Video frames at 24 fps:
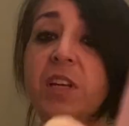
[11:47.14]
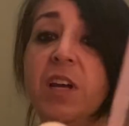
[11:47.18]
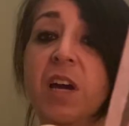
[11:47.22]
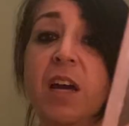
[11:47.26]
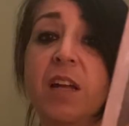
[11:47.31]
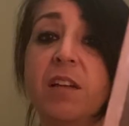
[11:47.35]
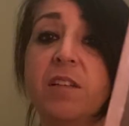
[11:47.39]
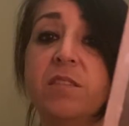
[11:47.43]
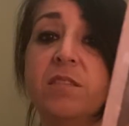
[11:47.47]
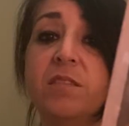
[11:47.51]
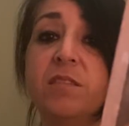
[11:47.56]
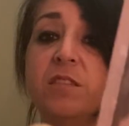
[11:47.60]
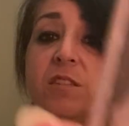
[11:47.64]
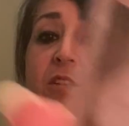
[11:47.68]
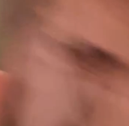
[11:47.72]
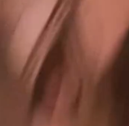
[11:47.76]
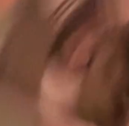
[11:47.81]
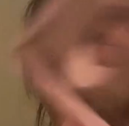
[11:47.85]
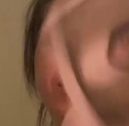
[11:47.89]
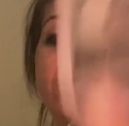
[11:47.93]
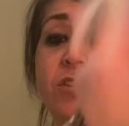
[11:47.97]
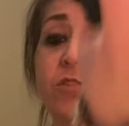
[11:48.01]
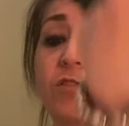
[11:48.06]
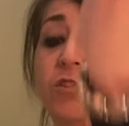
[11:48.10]
not.
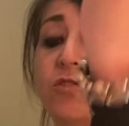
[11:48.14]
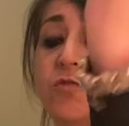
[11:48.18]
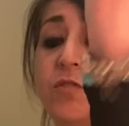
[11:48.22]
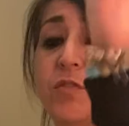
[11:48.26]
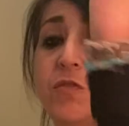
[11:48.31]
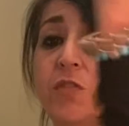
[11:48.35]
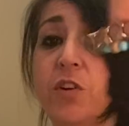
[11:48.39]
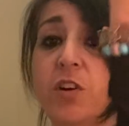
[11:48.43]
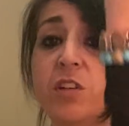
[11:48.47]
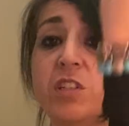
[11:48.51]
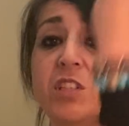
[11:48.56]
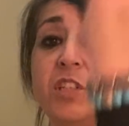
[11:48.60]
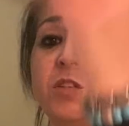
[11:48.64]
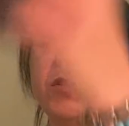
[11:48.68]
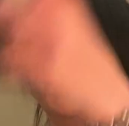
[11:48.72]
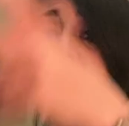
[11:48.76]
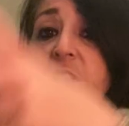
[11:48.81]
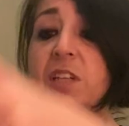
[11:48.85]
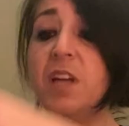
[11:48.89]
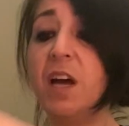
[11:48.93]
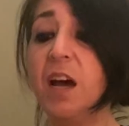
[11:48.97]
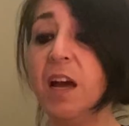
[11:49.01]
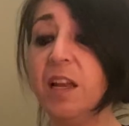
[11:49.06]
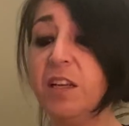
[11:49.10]
Queen of Swords reverse. You
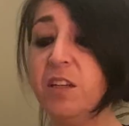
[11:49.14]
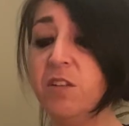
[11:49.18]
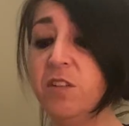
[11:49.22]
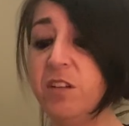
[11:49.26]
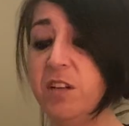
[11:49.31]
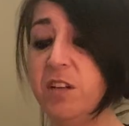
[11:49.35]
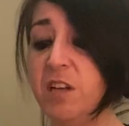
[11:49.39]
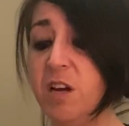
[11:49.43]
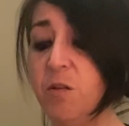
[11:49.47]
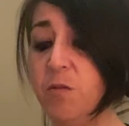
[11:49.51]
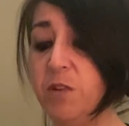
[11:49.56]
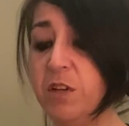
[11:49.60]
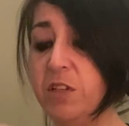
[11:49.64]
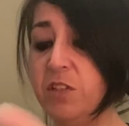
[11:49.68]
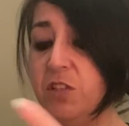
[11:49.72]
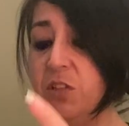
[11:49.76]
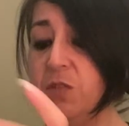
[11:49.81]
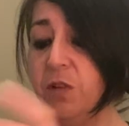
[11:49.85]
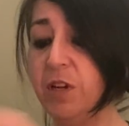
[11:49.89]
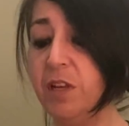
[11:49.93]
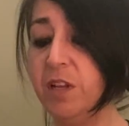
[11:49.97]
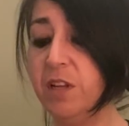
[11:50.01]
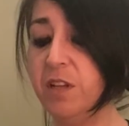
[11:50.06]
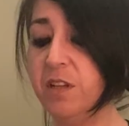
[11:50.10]
did not. You did not want to
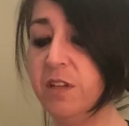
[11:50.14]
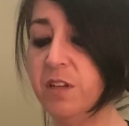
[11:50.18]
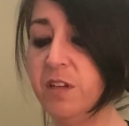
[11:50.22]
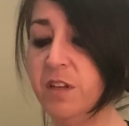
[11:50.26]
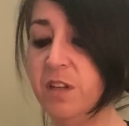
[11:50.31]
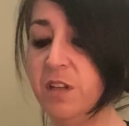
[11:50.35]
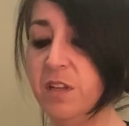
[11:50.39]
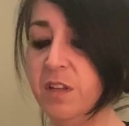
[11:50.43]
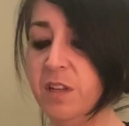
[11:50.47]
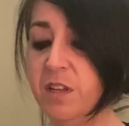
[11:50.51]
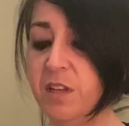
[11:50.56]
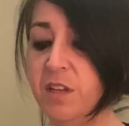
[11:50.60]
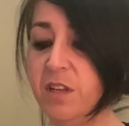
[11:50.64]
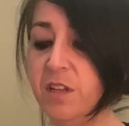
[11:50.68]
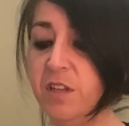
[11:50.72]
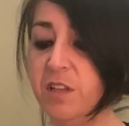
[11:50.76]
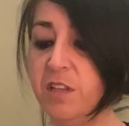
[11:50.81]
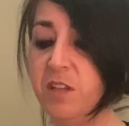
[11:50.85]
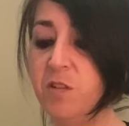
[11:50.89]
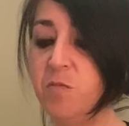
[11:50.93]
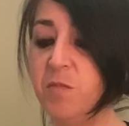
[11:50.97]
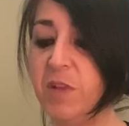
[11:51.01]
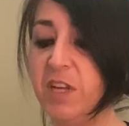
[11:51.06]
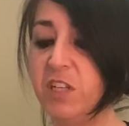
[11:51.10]
do it.
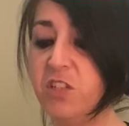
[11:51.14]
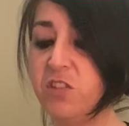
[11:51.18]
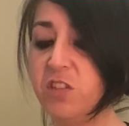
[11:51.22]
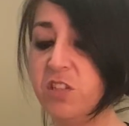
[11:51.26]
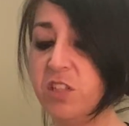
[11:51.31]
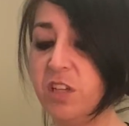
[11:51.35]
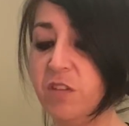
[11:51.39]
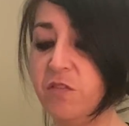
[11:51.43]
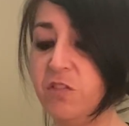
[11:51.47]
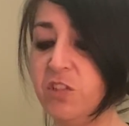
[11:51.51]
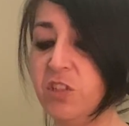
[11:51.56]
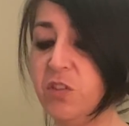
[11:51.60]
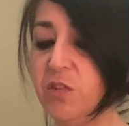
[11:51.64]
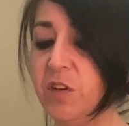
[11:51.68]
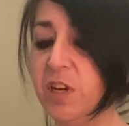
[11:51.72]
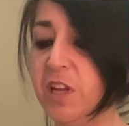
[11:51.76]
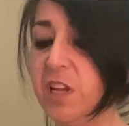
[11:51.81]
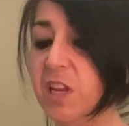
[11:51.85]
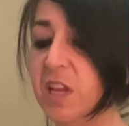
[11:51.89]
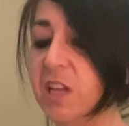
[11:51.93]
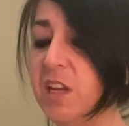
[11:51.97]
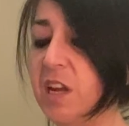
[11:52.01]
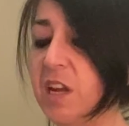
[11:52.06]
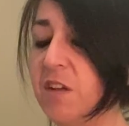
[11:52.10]
You made yourself do
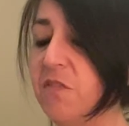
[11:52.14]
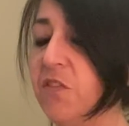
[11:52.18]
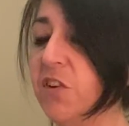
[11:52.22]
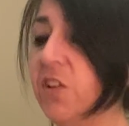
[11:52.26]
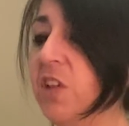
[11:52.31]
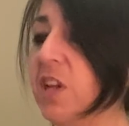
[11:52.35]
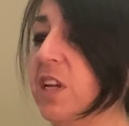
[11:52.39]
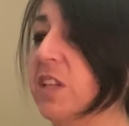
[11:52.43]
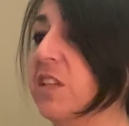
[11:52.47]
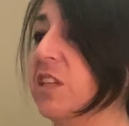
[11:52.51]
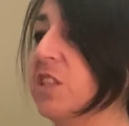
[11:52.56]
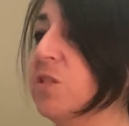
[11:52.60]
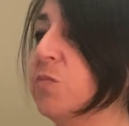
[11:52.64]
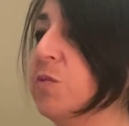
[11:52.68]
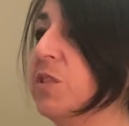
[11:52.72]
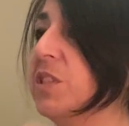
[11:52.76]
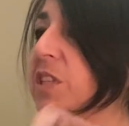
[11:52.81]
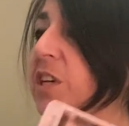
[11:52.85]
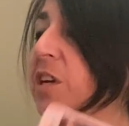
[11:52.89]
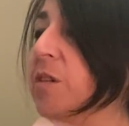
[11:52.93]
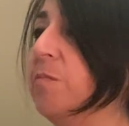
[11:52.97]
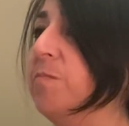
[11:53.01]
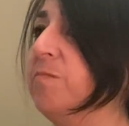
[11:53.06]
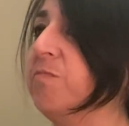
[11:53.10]
it. And I feel like this was
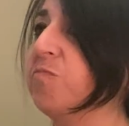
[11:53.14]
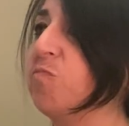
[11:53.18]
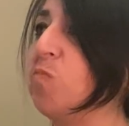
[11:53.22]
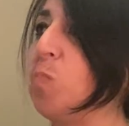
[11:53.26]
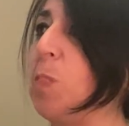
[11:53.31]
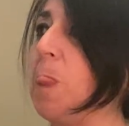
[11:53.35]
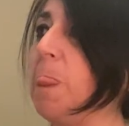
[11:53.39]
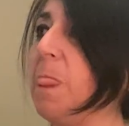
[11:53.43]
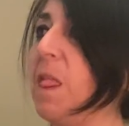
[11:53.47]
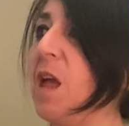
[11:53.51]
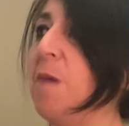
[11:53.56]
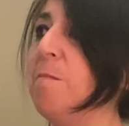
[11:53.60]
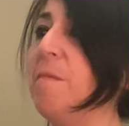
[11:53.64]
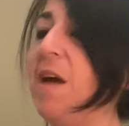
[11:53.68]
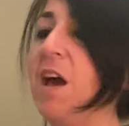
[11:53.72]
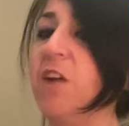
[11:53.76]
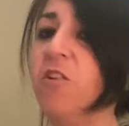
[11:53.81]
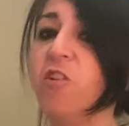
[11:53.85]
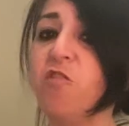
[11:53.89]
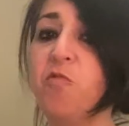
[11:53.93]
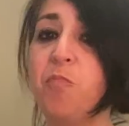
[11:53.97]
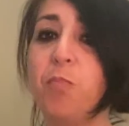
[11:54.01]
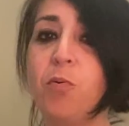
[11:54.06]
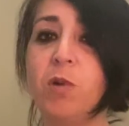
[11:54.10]
a
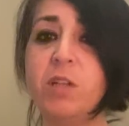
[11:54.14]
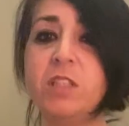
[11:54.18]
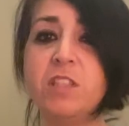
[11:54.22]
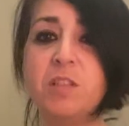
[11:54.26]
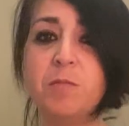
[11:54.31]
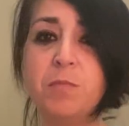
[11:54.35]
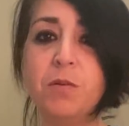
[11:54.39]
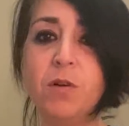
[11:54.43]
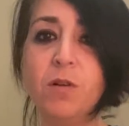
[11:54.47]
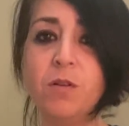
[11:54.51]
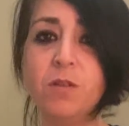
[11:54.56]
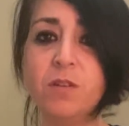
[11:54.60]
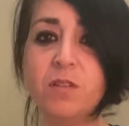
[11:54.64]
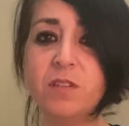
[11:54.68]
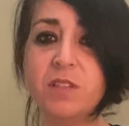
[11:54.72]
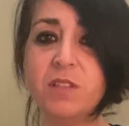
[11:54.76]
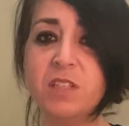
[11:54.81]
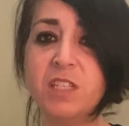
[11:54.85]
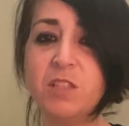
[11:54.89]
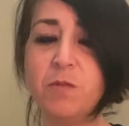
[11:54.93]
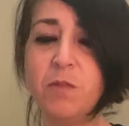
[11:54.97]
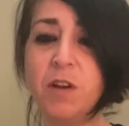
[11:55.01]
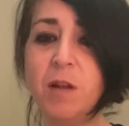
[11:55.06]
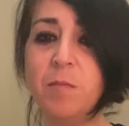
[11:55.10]
matter of principle
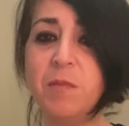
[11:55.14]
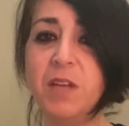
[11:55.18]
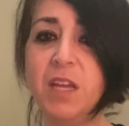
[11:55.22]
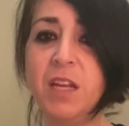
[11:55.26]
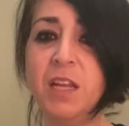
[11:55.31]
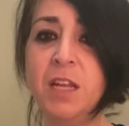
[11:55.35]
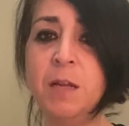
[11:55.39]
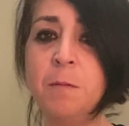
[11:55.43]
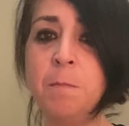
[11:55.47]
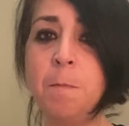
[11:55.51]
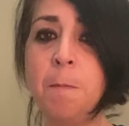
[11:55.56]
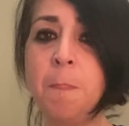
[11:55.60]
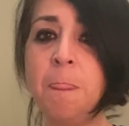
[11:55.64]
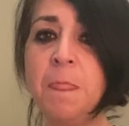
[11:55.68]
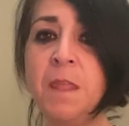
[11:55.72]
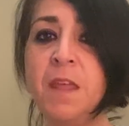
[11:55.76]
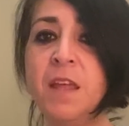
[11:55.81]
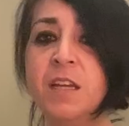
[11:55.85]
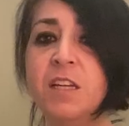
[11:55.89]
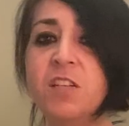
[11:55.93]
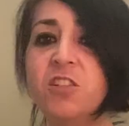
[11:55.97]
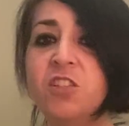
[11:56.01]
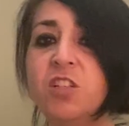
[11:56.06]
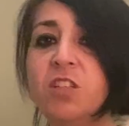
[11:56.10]
is what I'm getting.
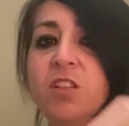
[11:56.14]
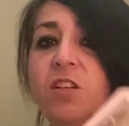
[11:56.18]
She